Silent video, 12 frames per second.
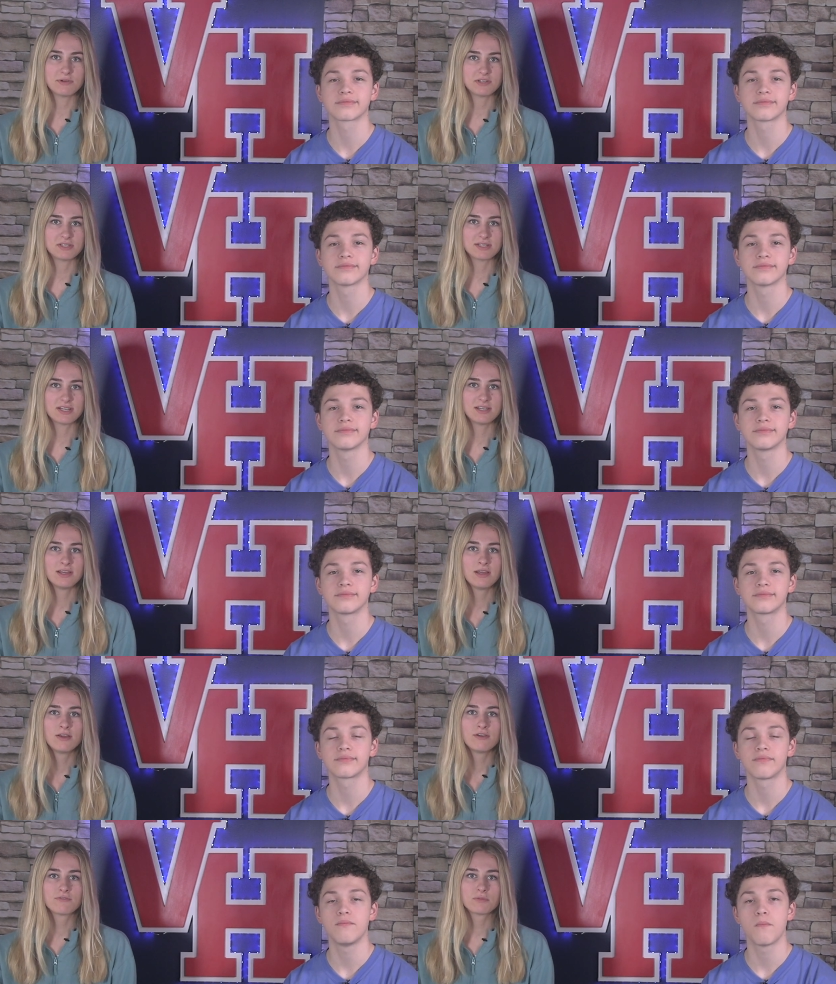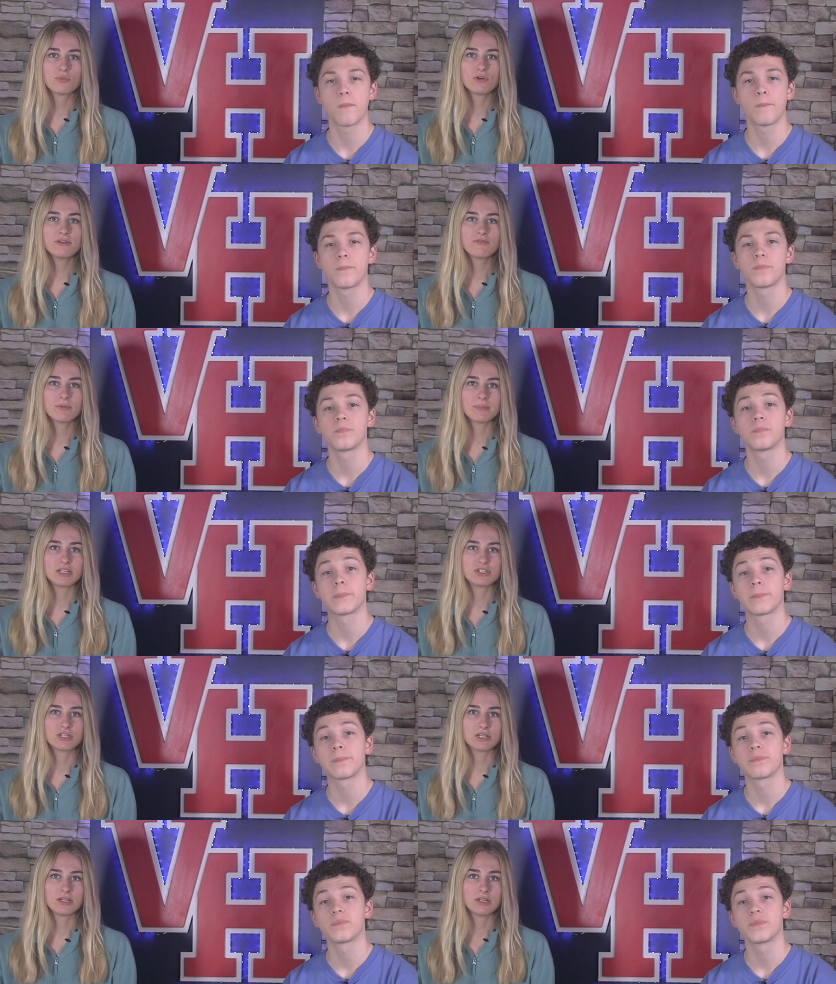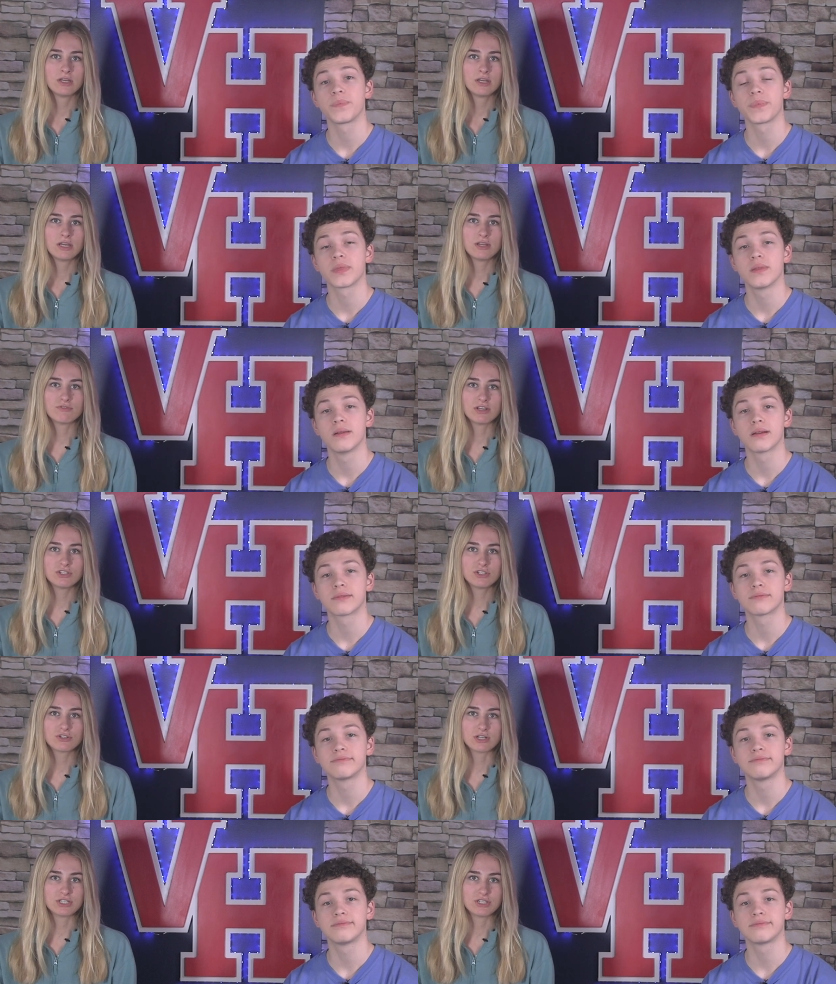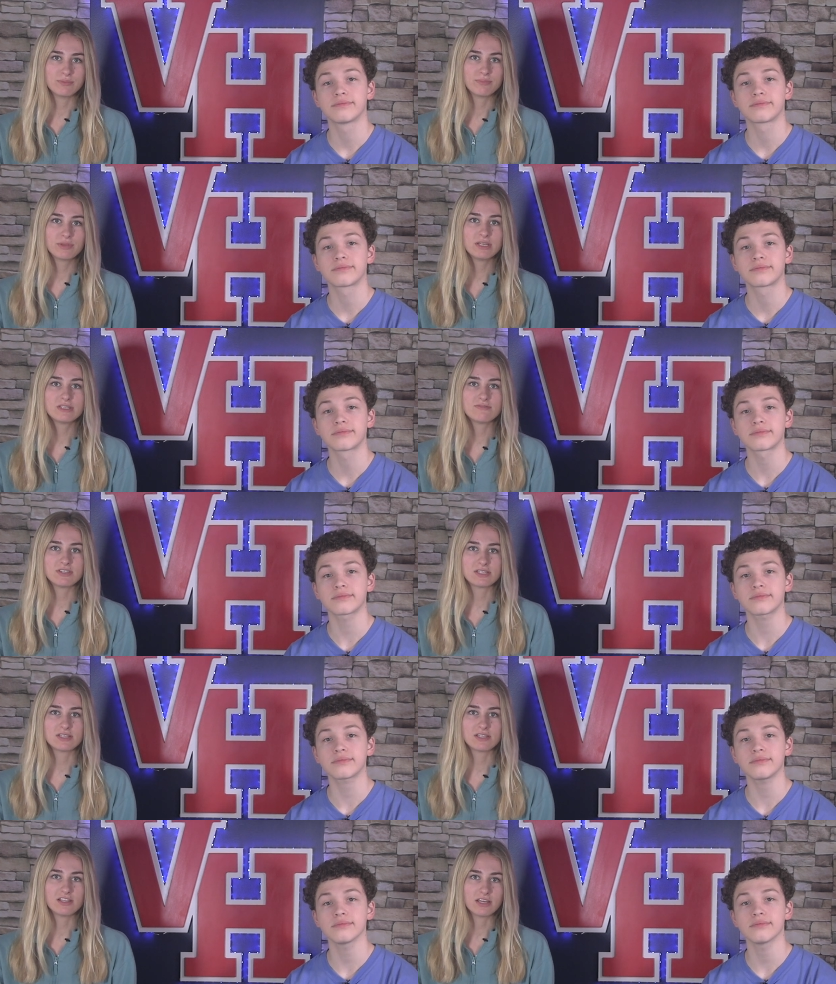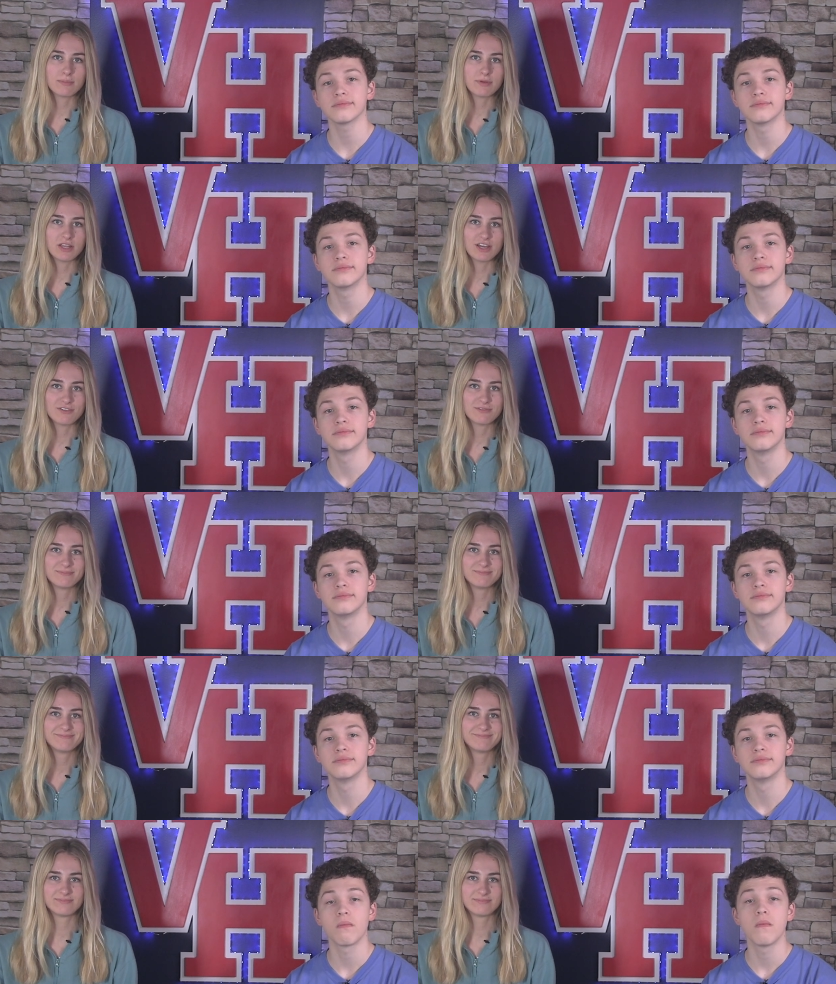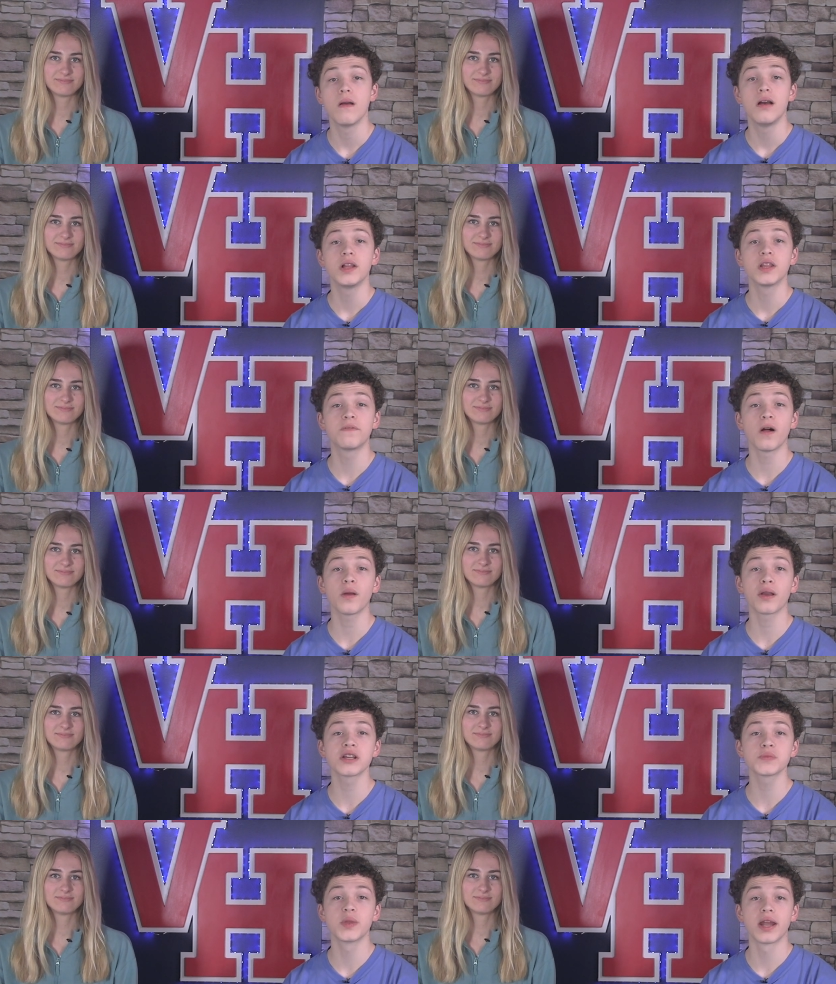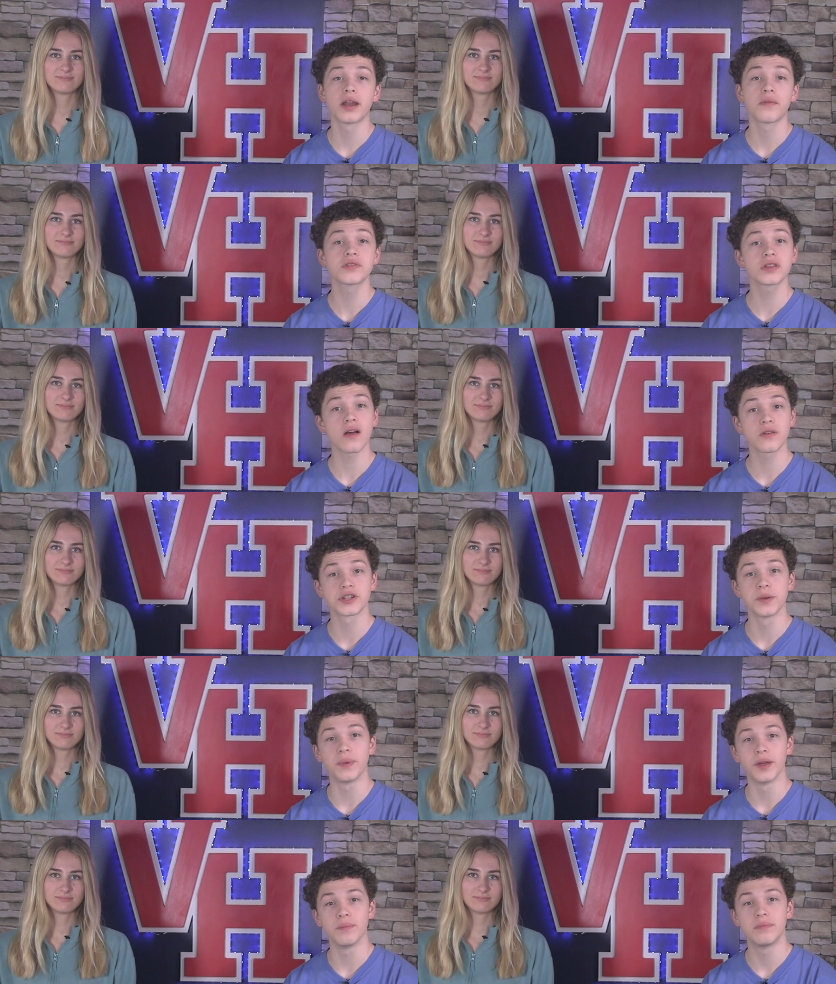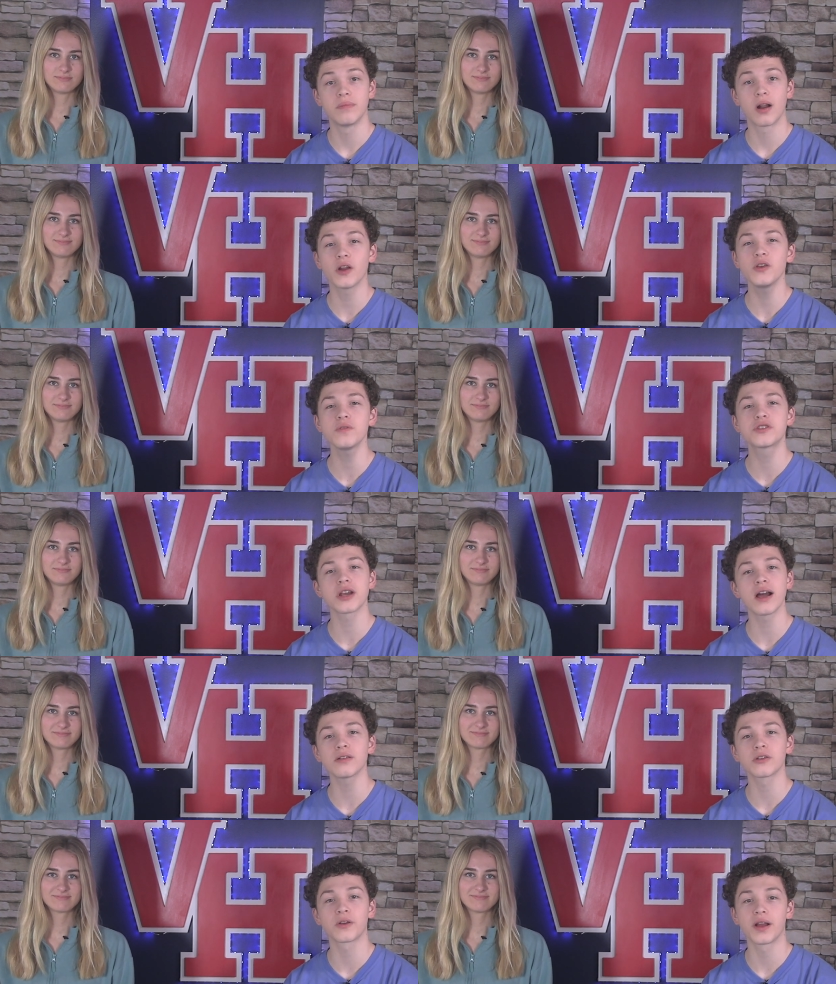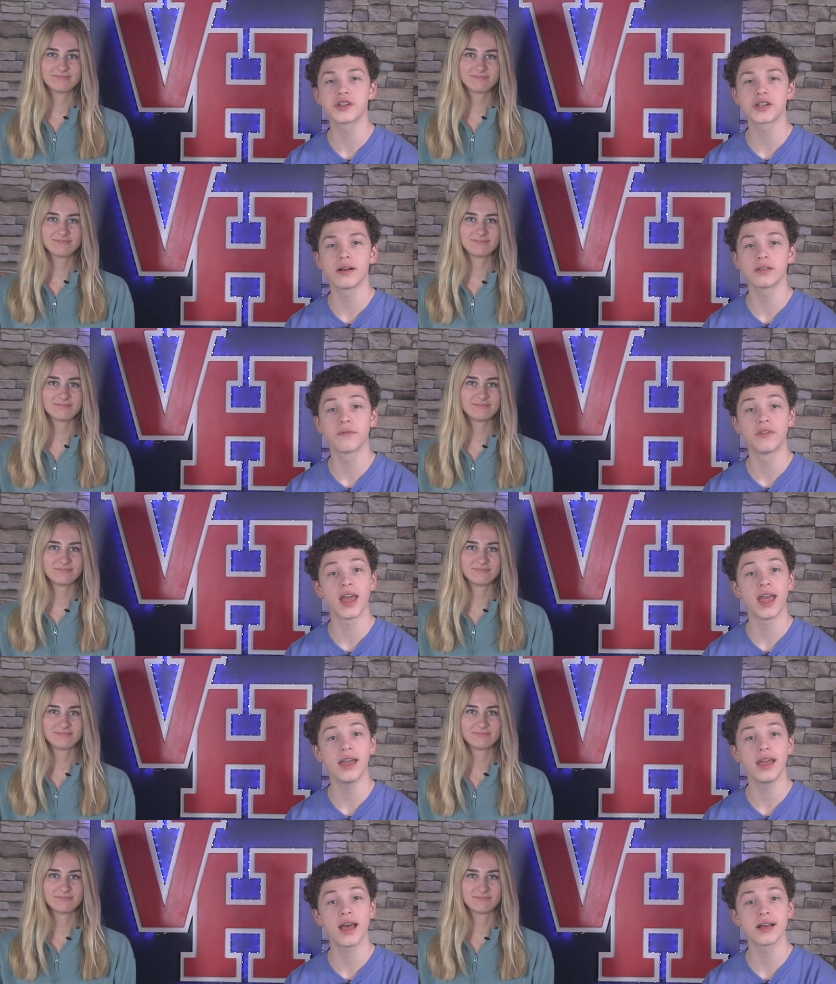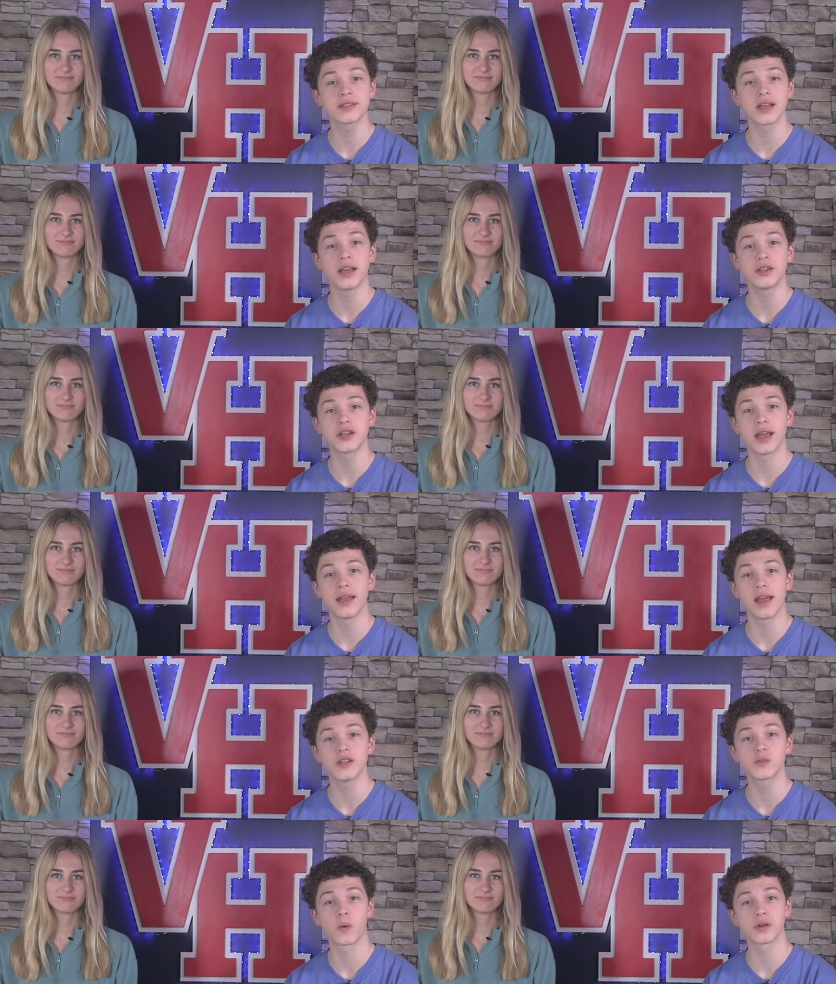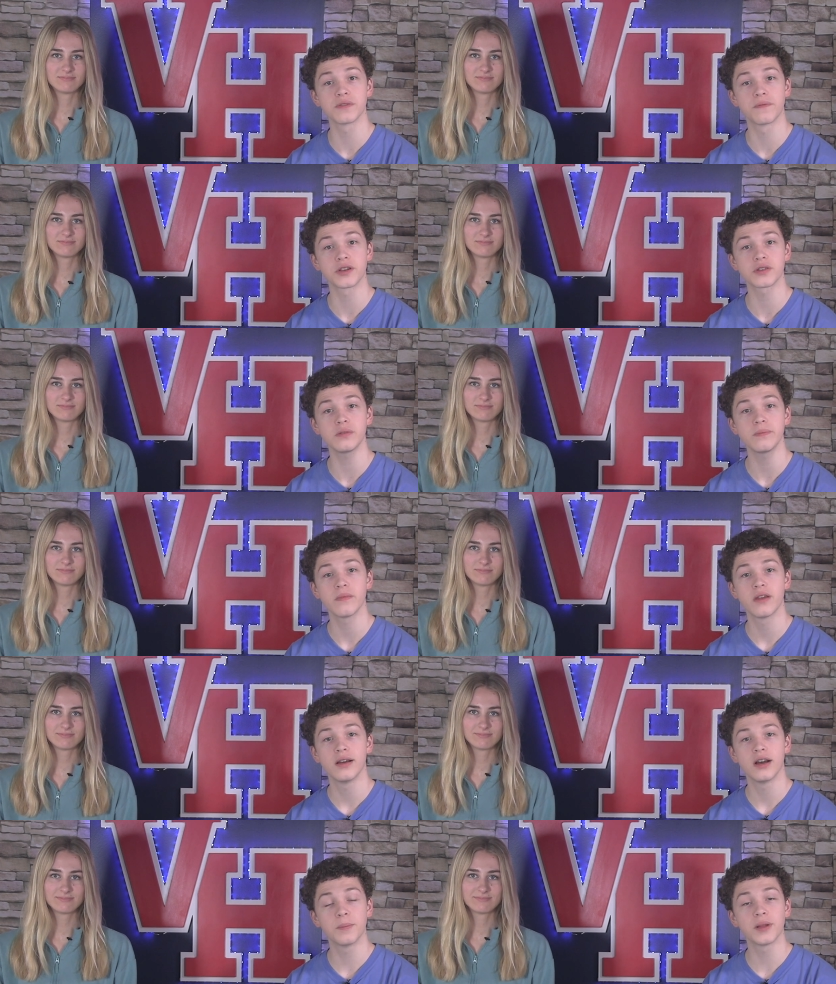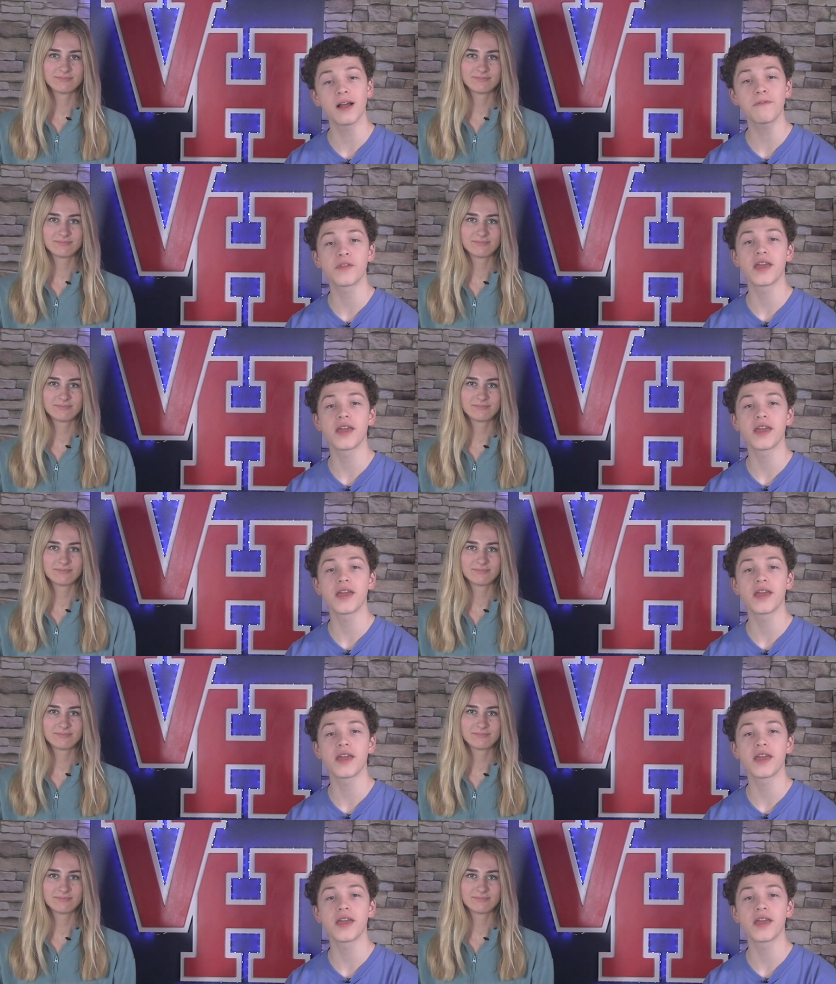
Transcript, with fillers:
Speaker 1: president. For more information and registration, please visit the link below.
Speaker 2: The following has been edited the scholarship in. Are you a child or grandchild of an ASHAA sports official? Apply for